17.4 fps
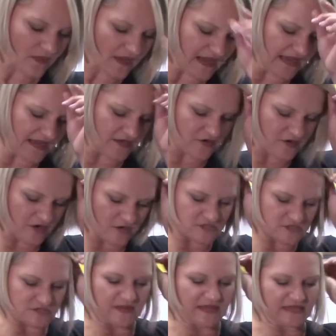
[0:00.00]

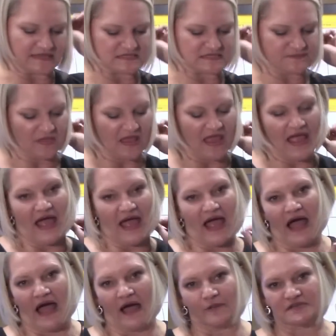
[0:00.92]
Encroachments.
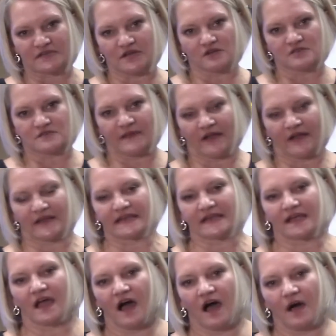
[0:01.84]
We talked about
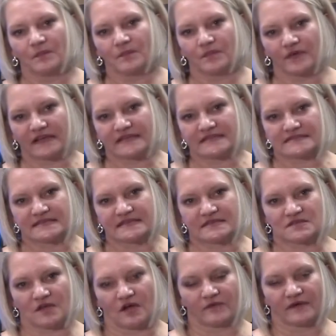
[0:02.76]

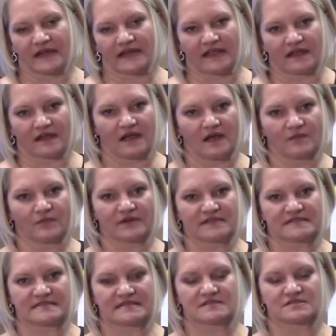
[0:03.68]
encumbrances already.
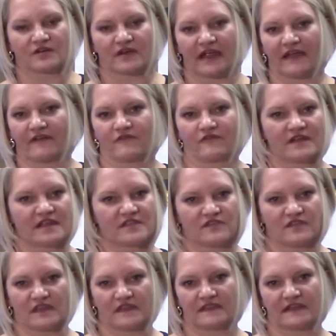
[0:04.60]
Encumbrances are
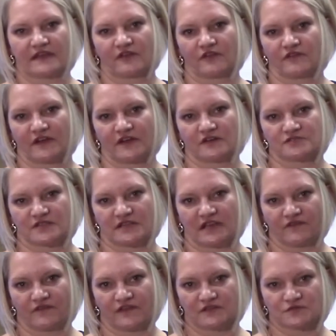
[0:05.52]
everything that interferes in
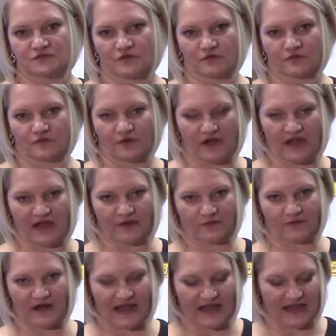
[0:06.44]
individual
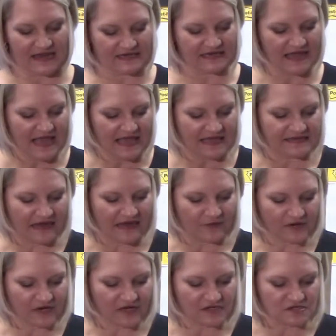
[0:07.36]
right.
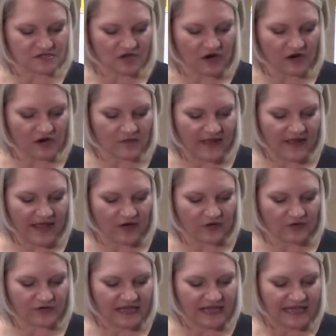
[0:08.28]
Now we're going to talk
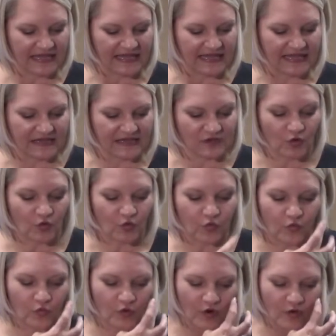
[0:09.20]
about
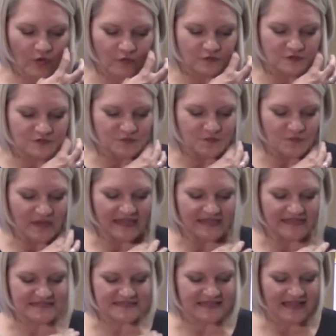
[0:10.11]

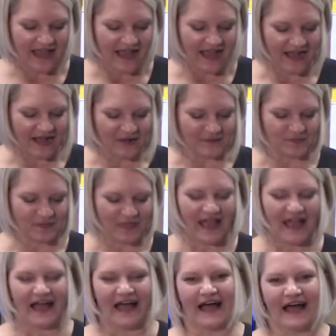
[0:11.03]
encroachments.
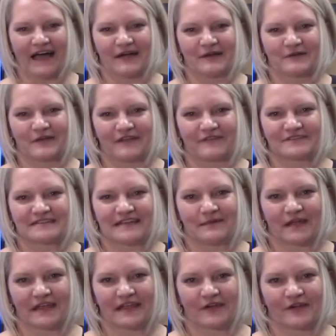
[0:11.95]
Every
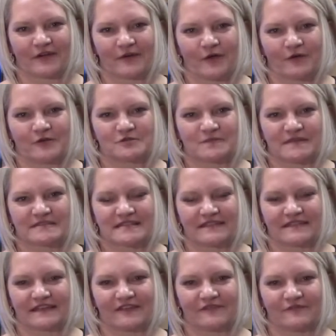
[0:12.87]
time I hear encroachments,
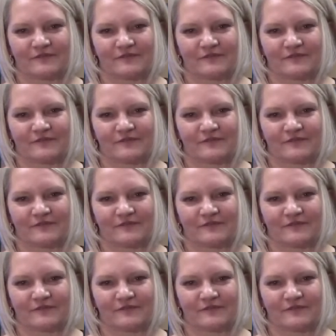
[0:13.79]
I think of